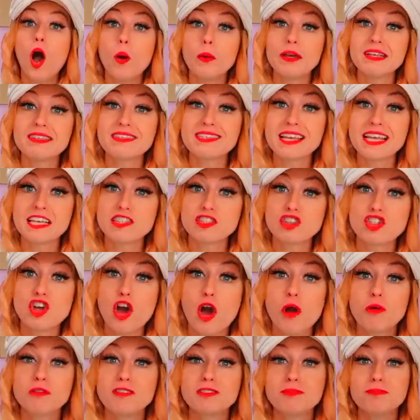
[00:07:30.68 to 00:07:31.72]
Oh, it says
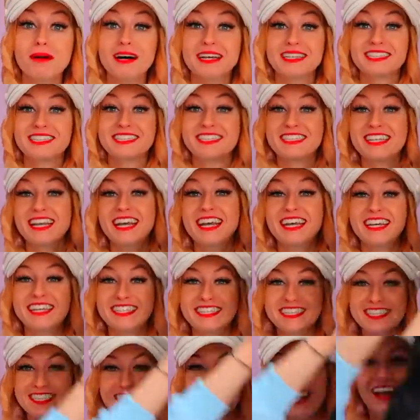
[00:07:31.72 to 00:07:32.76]

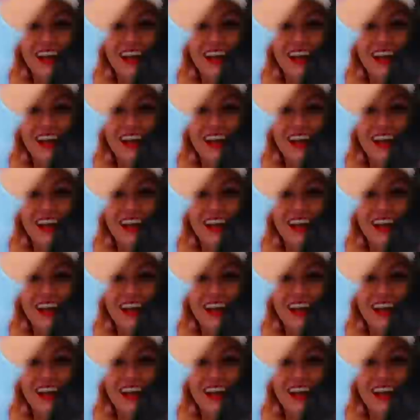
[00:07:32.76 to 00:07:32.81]
Ghostbusters.